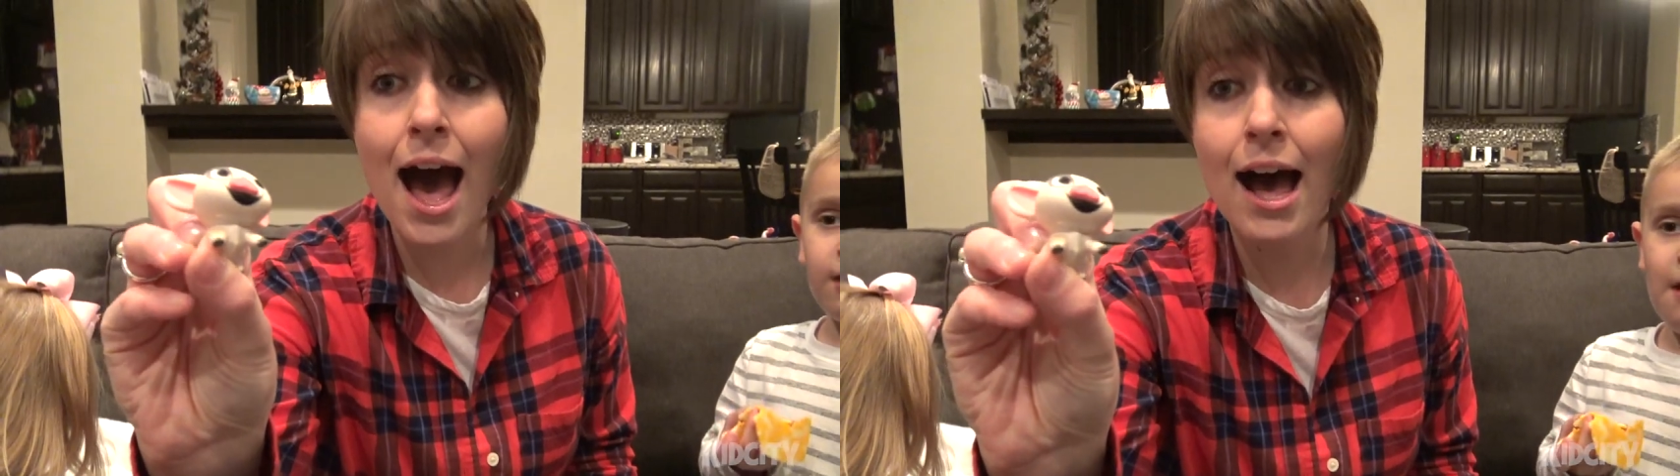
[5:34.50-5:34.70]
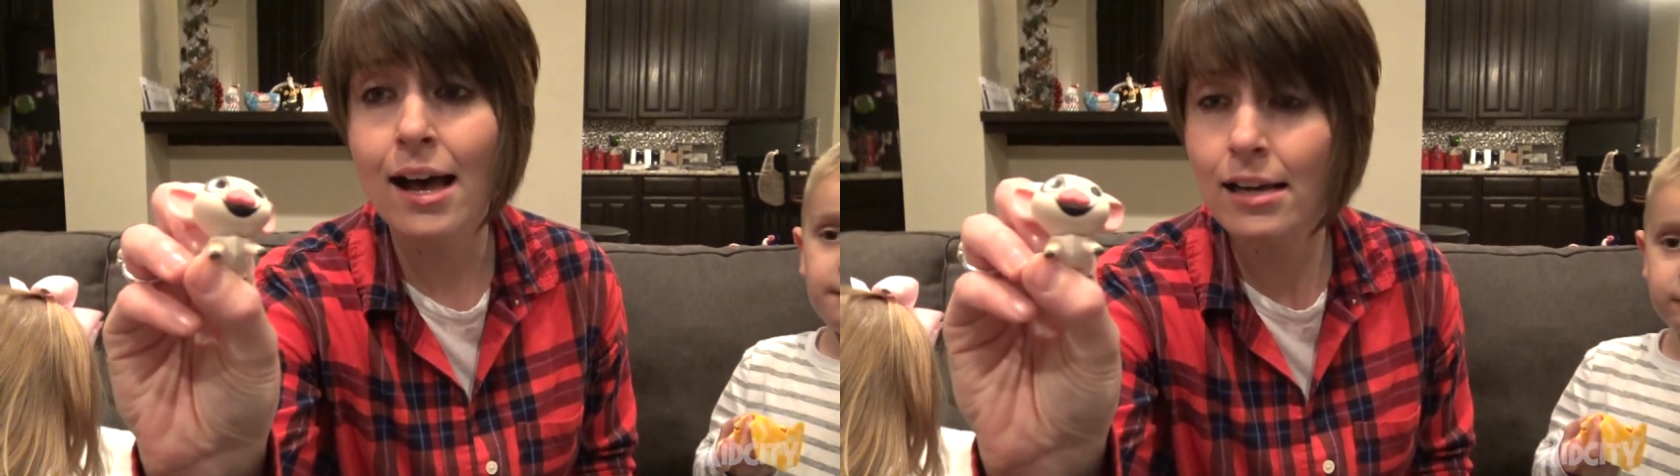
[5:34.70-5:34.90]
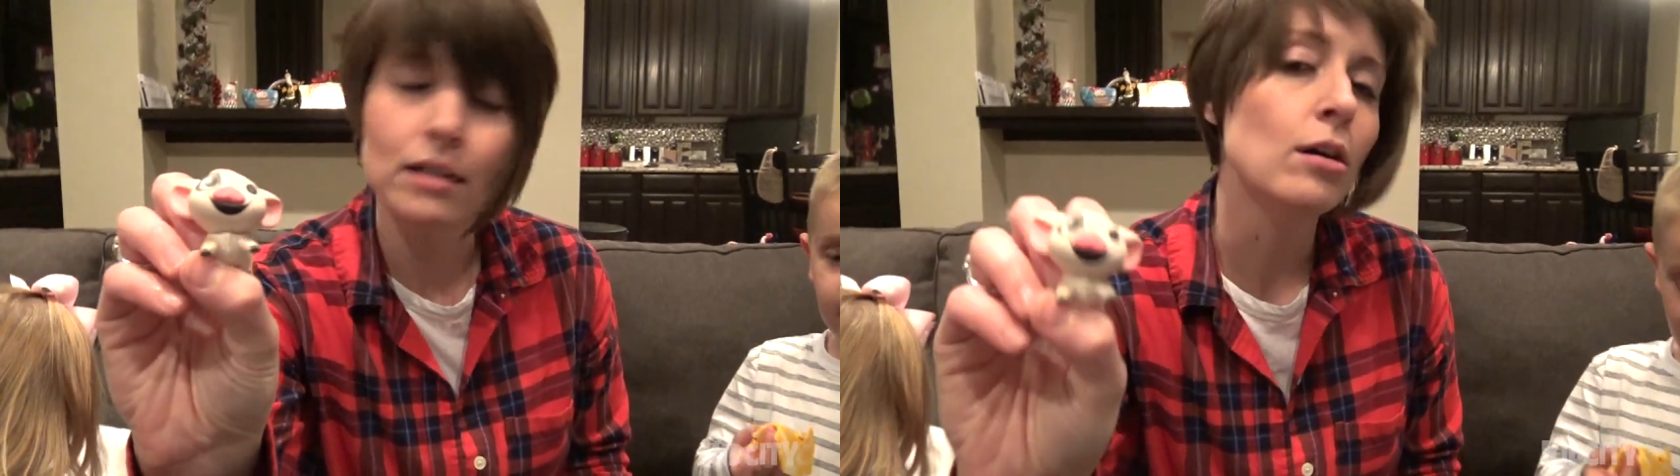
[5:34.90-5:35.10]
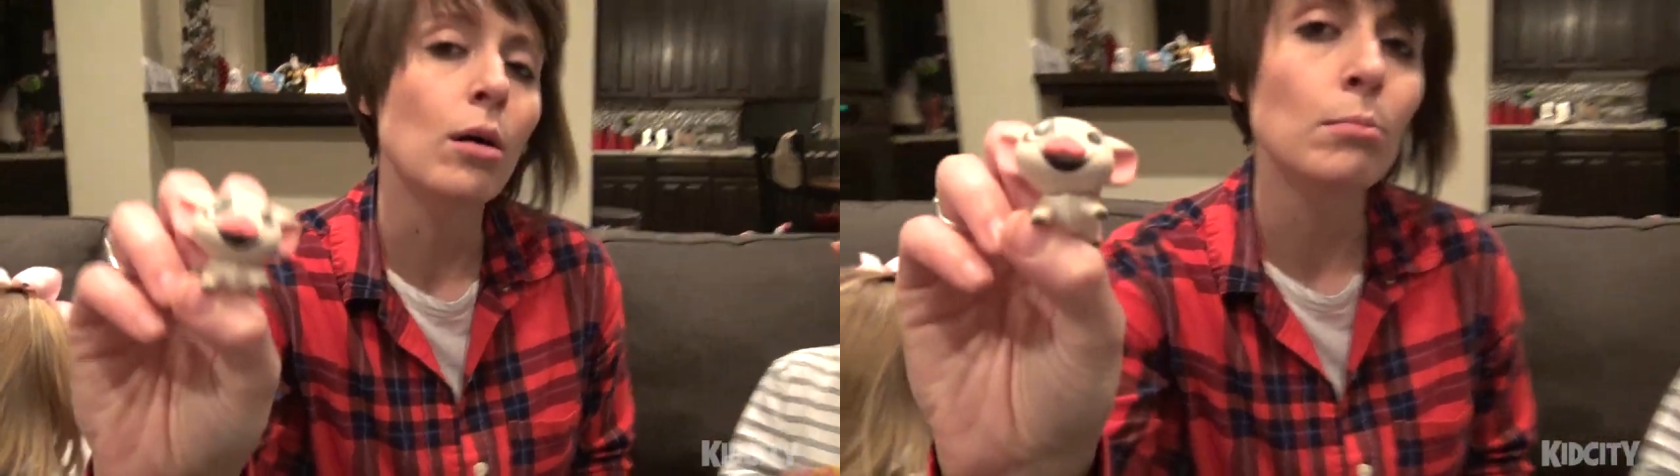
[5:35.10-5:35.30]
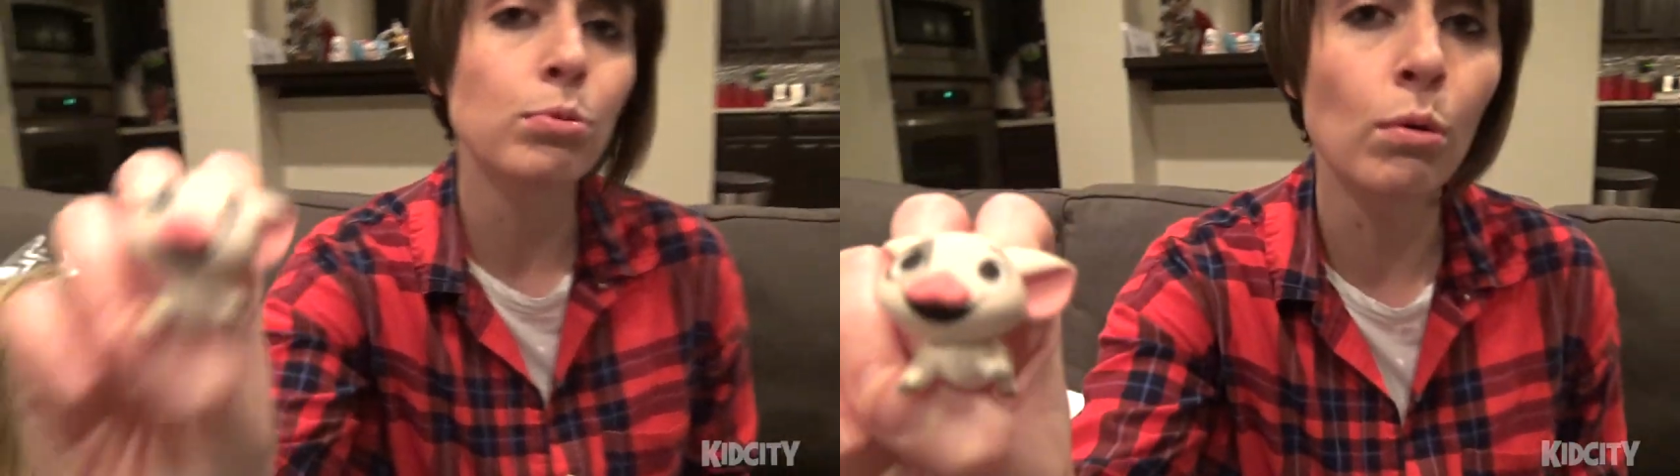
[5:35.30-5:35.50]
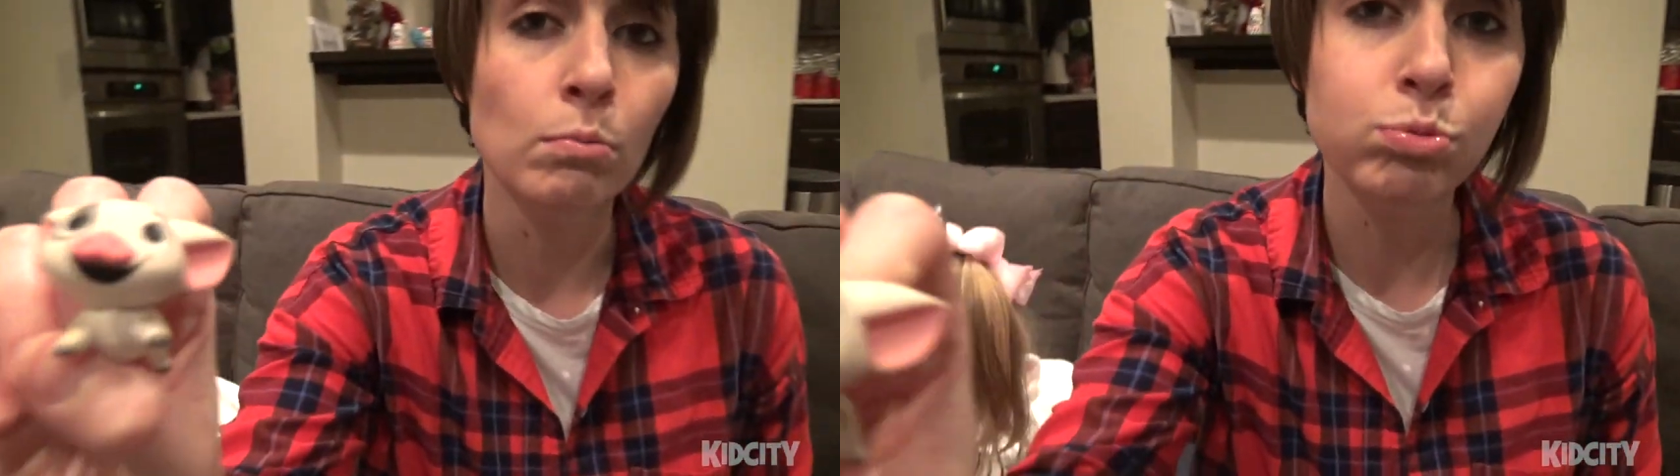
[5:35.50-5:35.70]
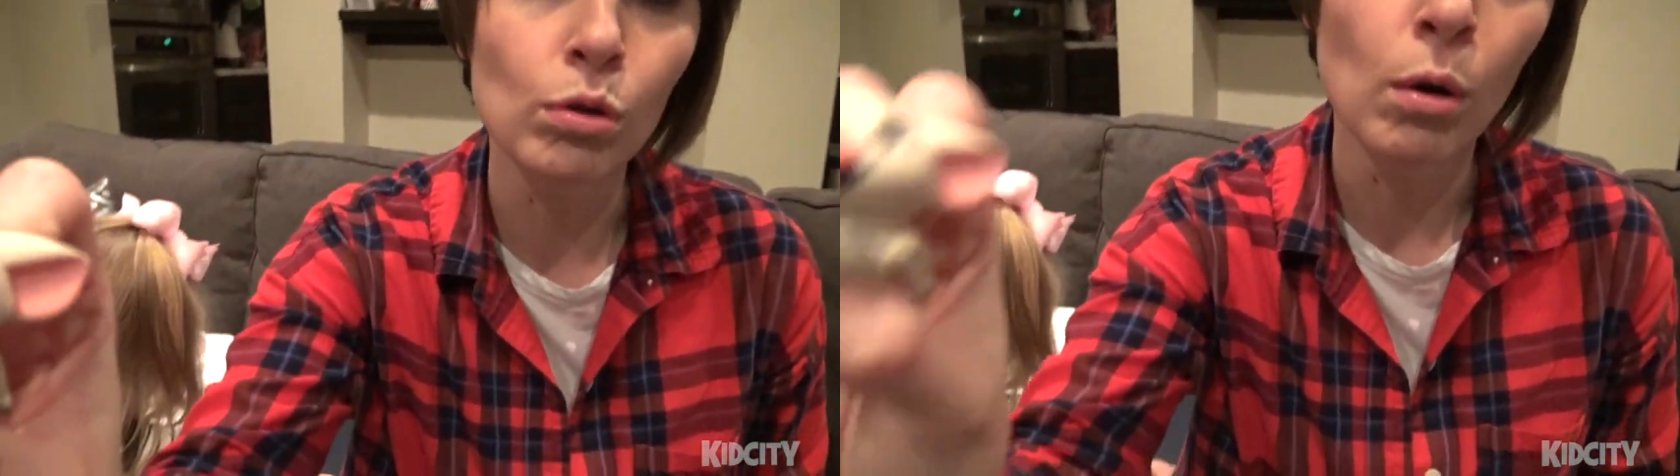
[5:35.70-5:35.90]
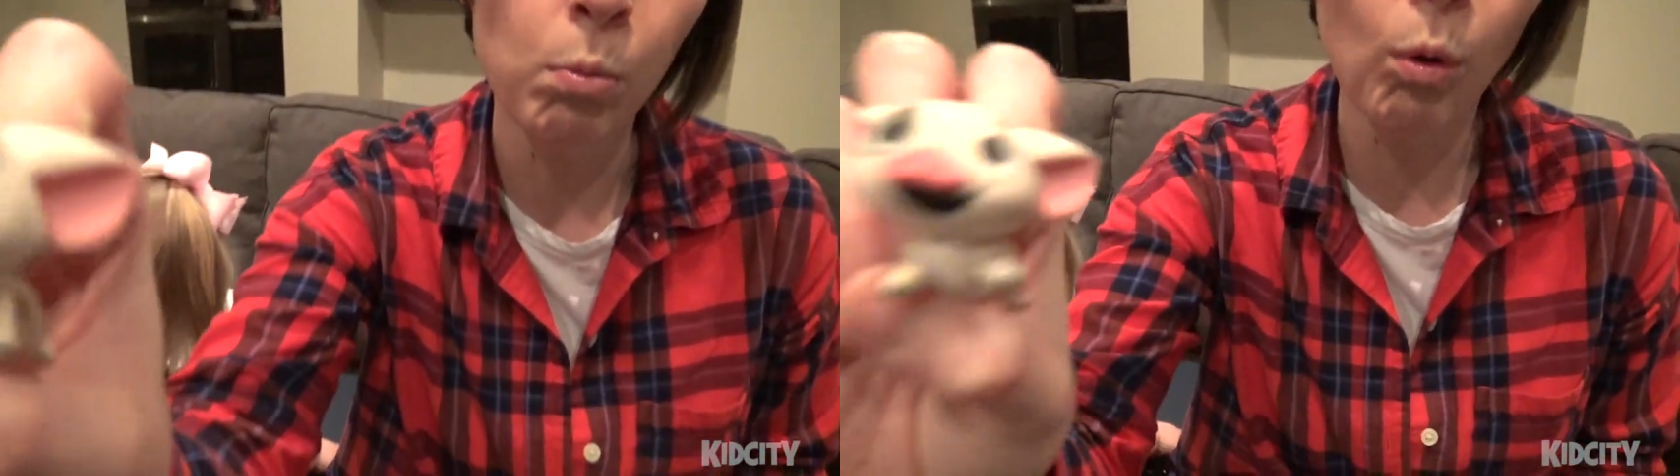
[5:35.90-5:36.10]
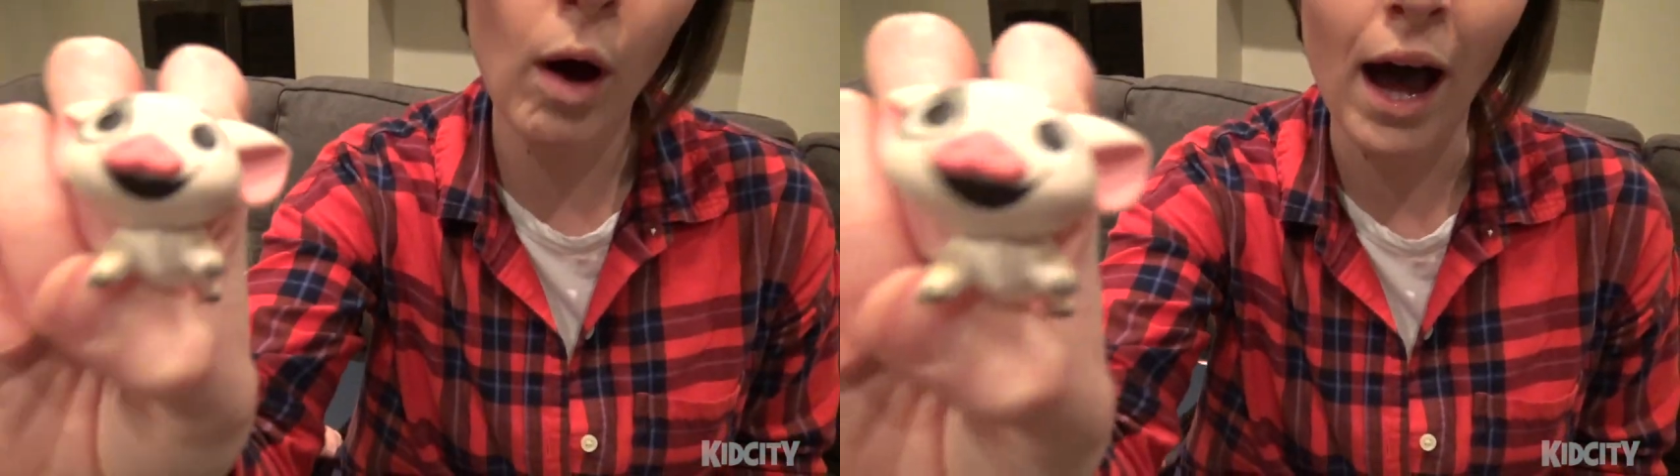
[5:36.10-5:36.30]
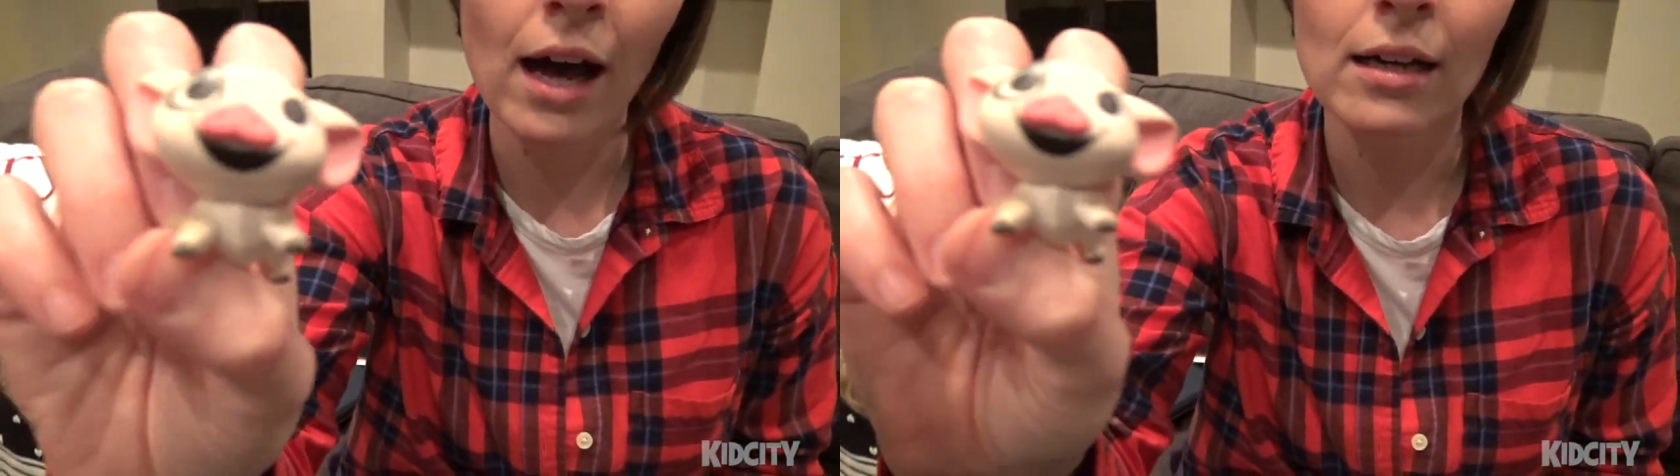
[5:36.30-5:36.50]
Pua! Pua, Pua,
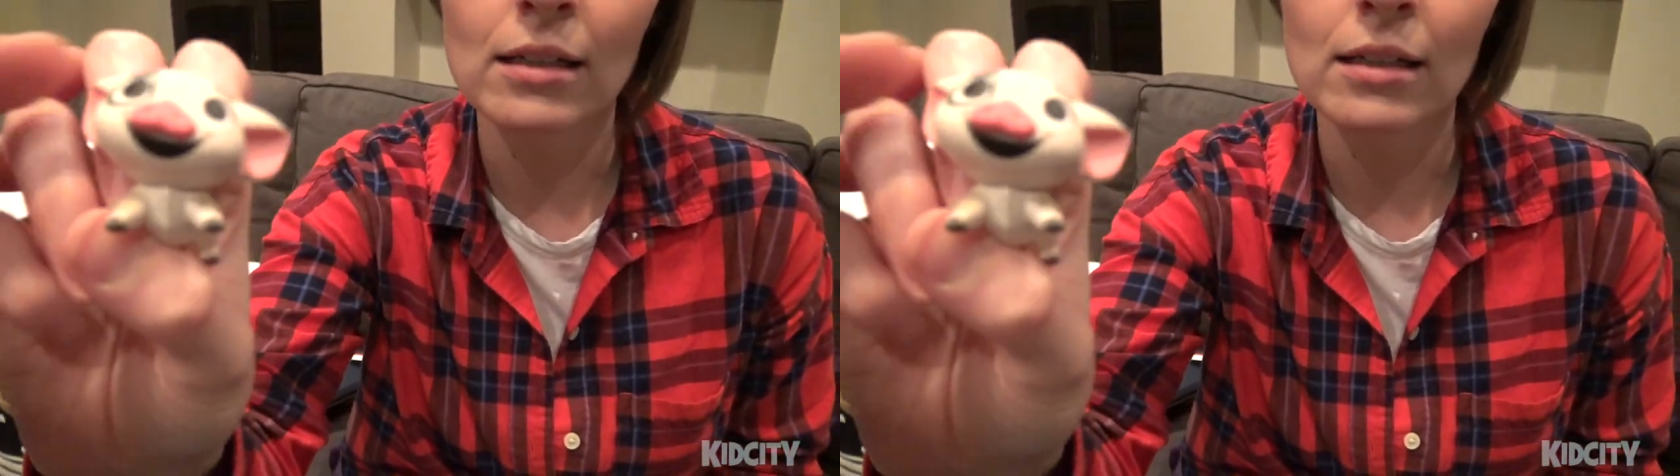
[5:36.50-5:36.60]
Pua.